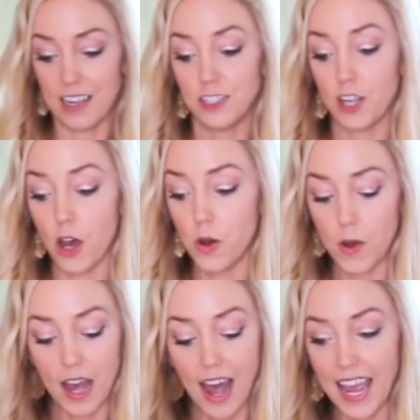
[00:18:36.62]
So
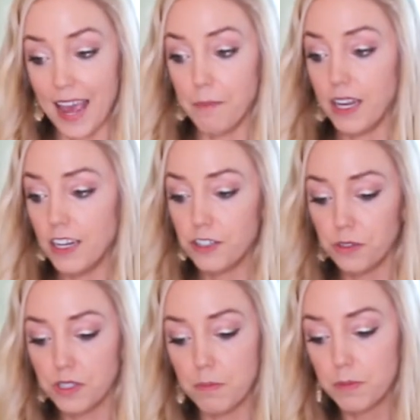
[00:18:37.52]
I am gonna do
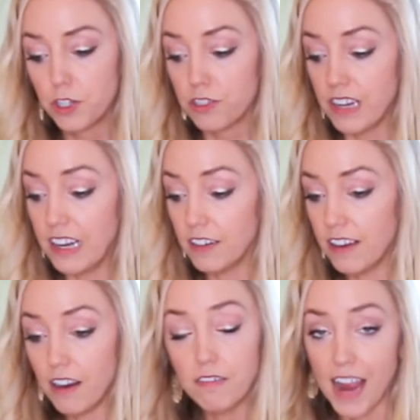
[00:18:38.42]
some greenery
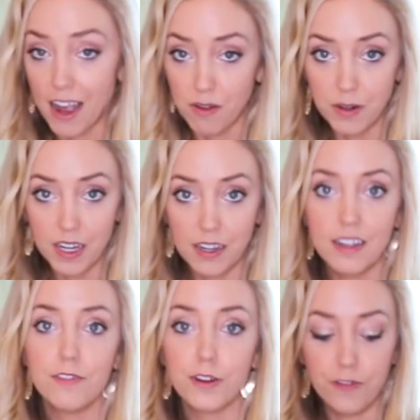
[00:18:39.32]
around
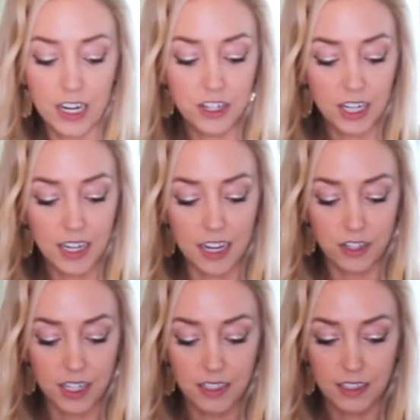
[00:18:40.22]
for finishing
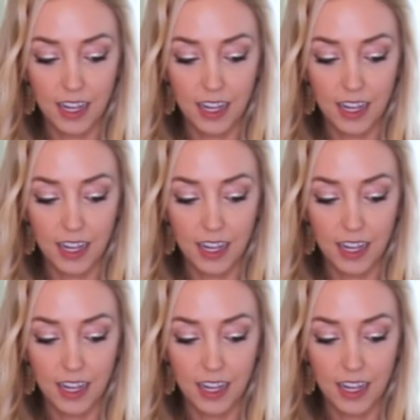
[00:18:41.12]
touches.